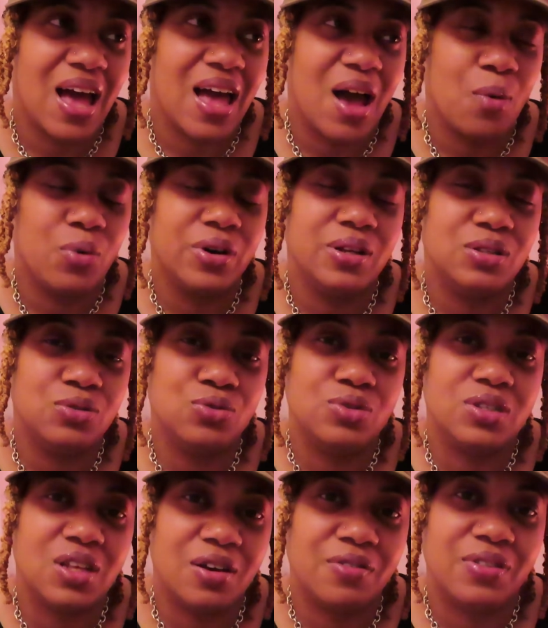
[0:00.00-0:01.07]
I want to do
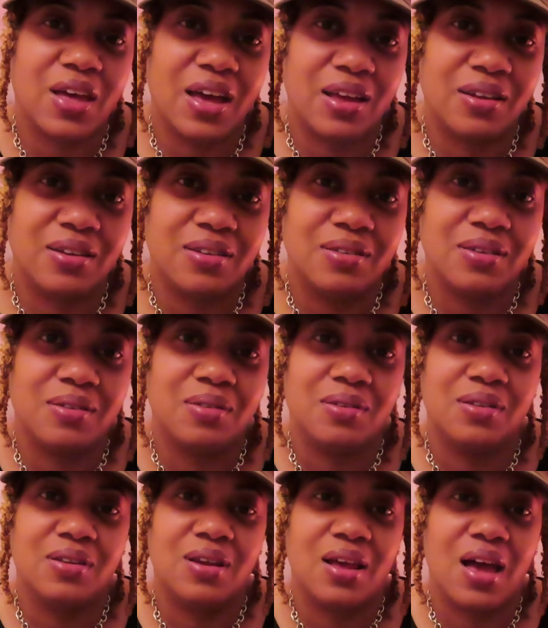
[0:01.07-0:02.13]
stuff that
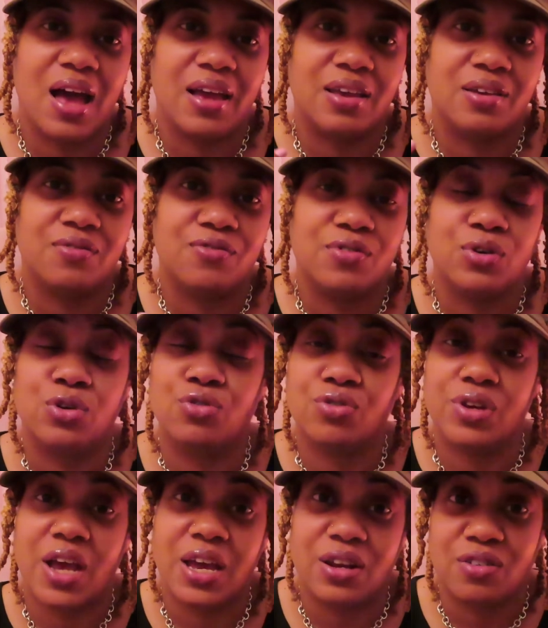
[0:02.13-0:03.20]
I can feel
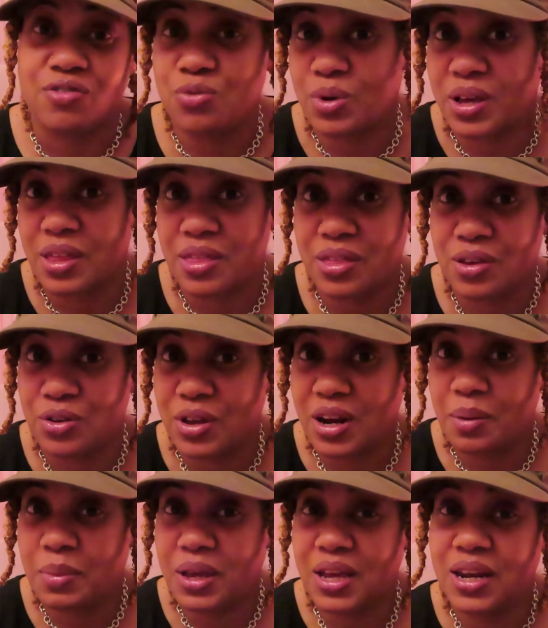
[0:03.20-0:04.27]
creative with, you know what
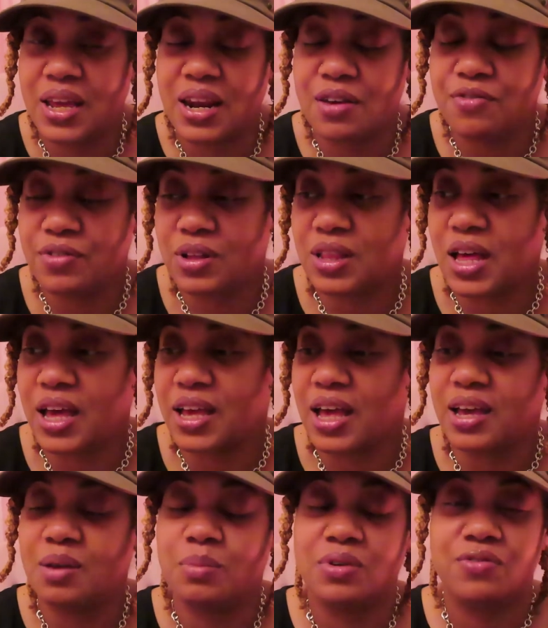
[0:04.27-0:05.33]
I mean? And I feel like I
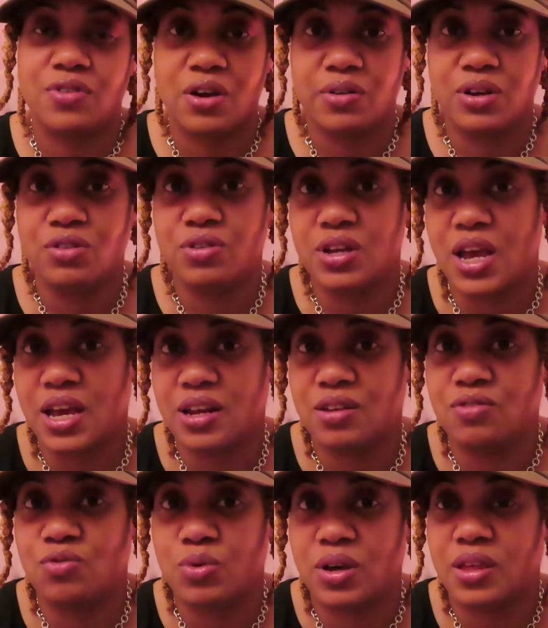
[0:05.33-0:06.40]
can be very
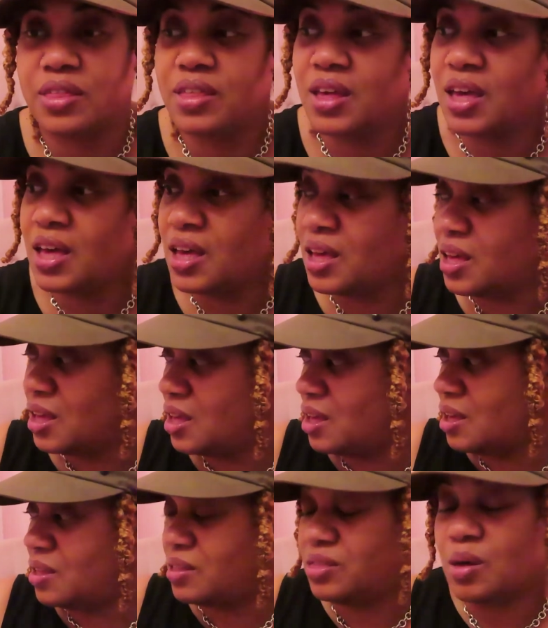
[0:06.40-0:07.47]
creative with
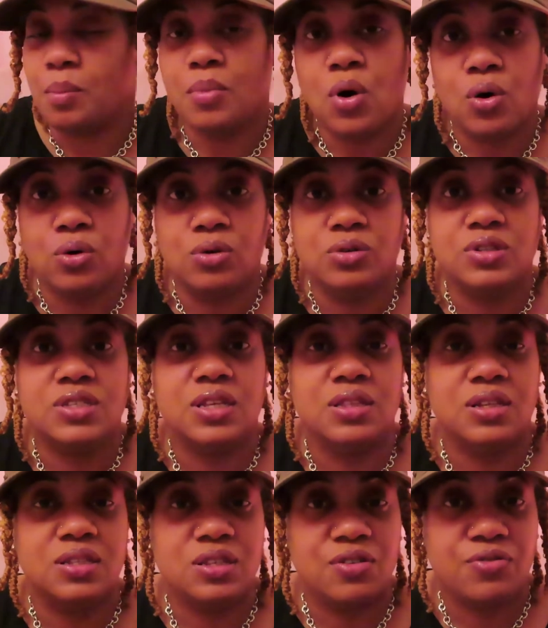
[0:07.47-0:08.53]
the molds and
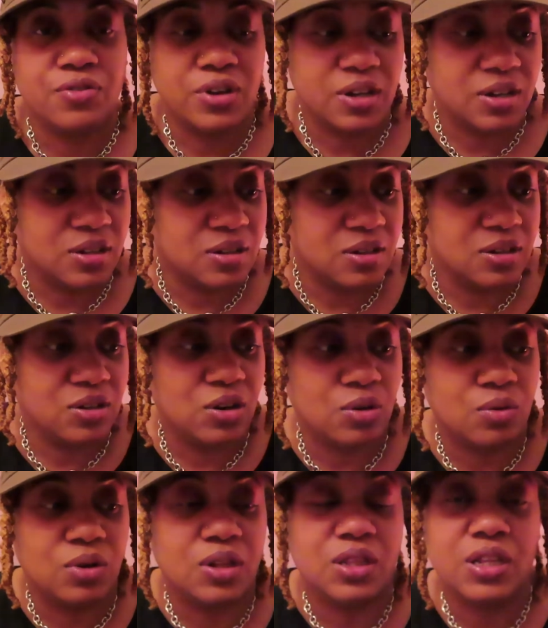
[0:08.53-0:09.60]
the different, you know,
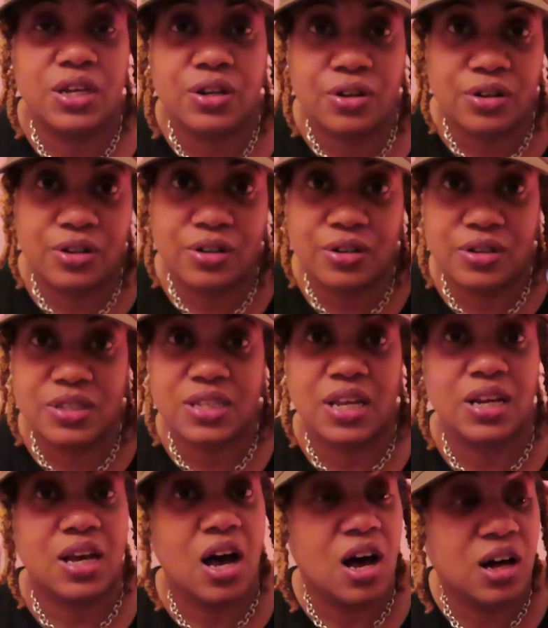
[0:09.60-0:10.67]
glitters
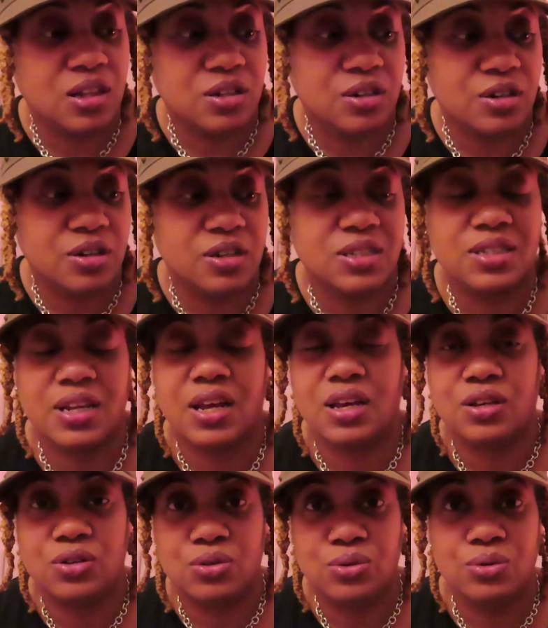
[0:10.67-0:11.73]
and colors that I
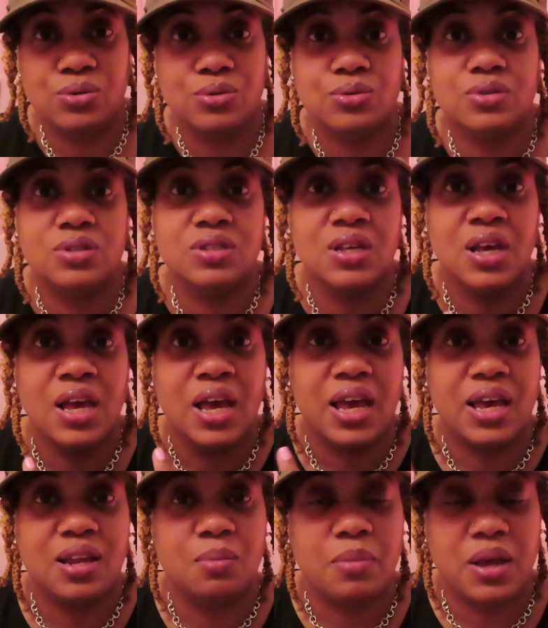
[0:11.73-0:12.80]
use
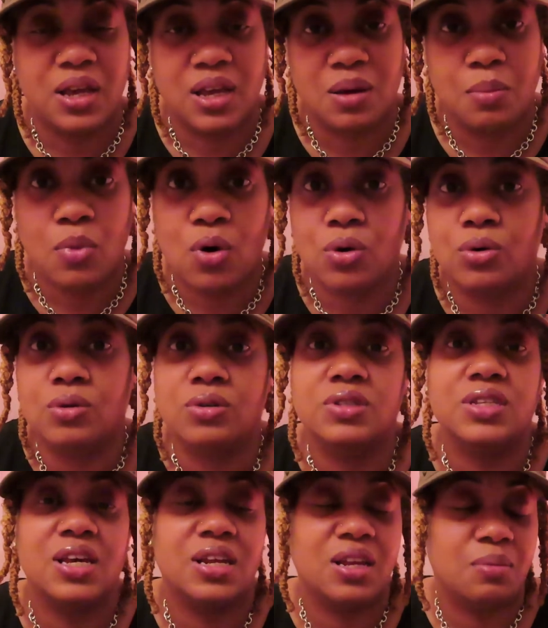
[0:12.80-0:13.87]
in making
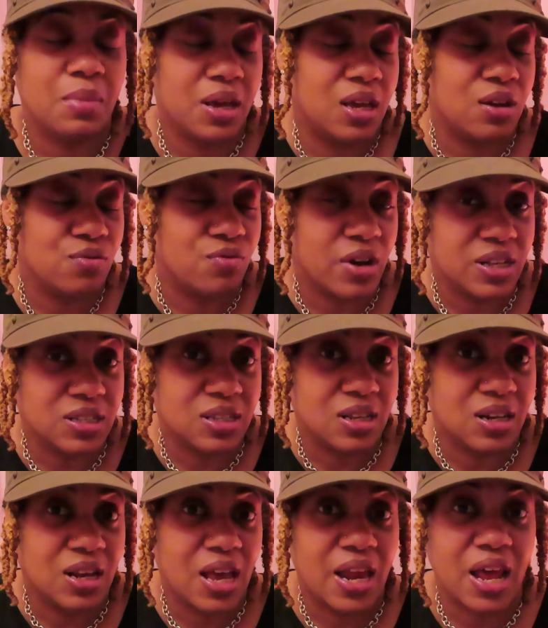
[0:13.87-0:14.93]
molds and in making
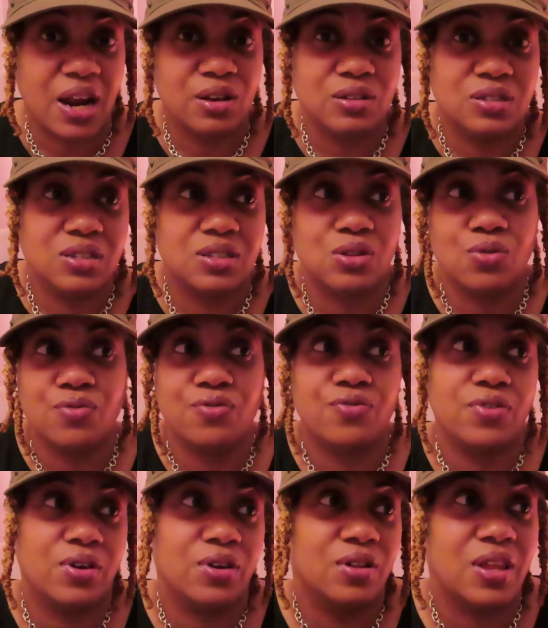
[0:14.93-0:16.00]
resin. And I just don't
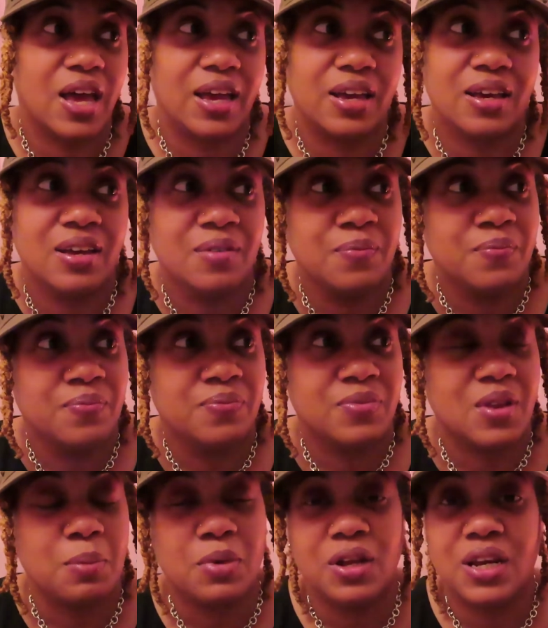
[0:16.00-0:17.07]
feel like
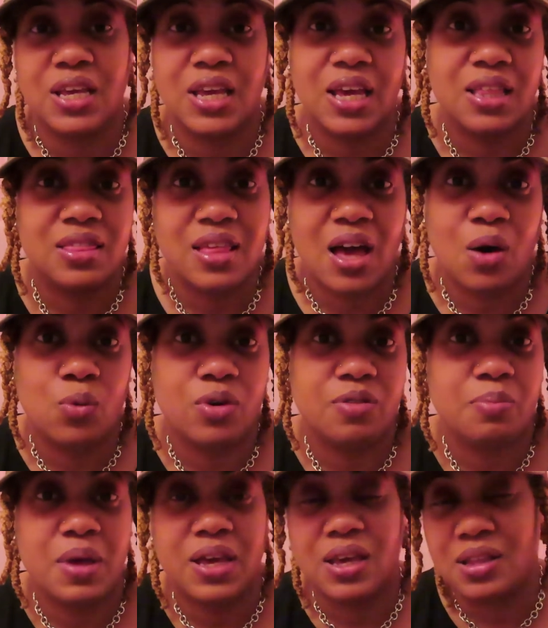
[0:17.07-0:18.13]
I'm gonna get that with
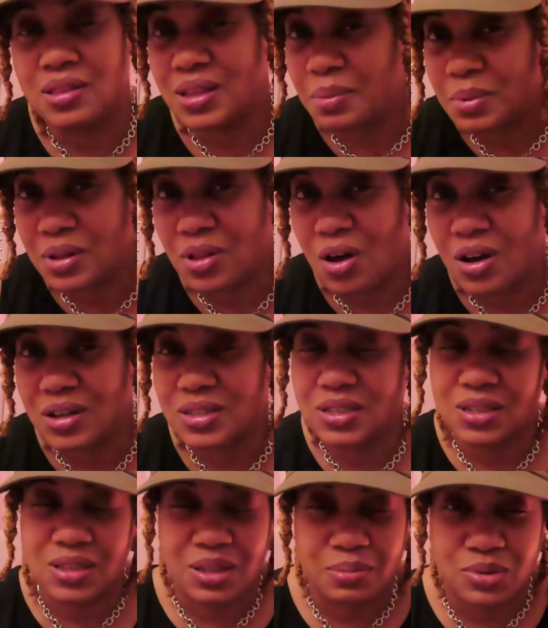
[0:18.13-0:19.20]
making lip gloss
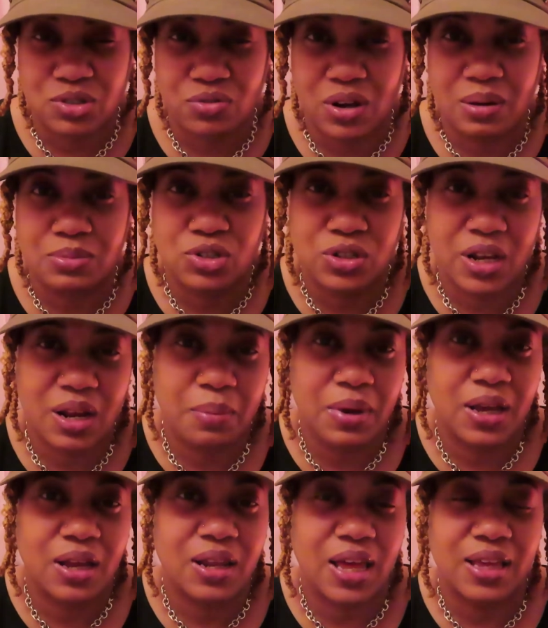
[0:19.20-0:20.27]
and lip scrubs, you know what I
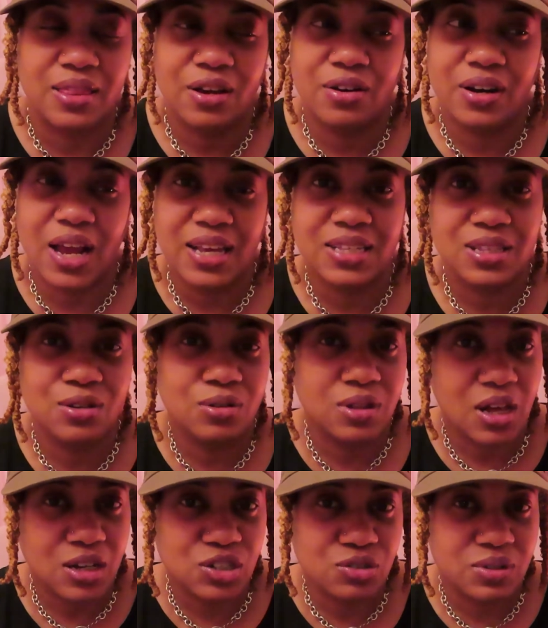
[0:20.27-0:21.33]
mean? Like, they're nice little
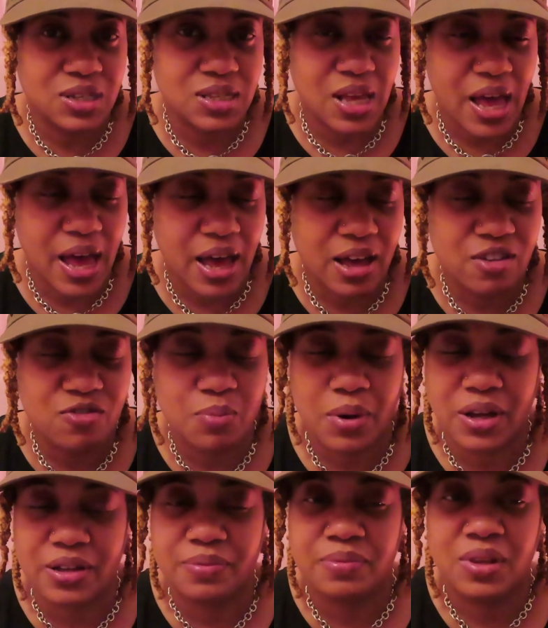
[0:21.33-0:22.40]
luxuries to have,
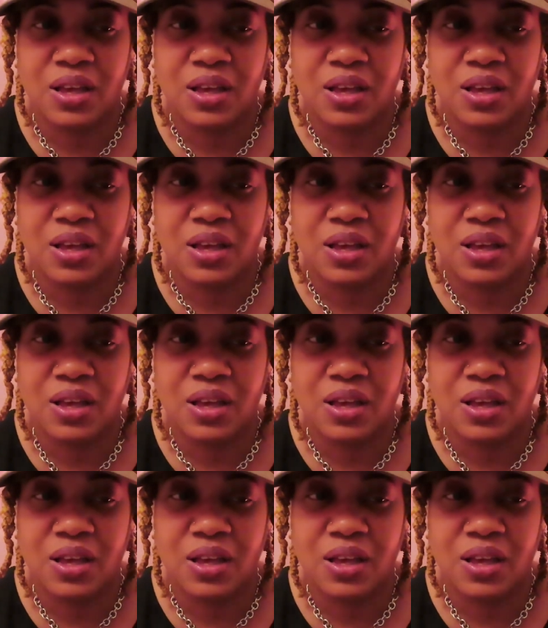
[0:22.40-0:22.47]
but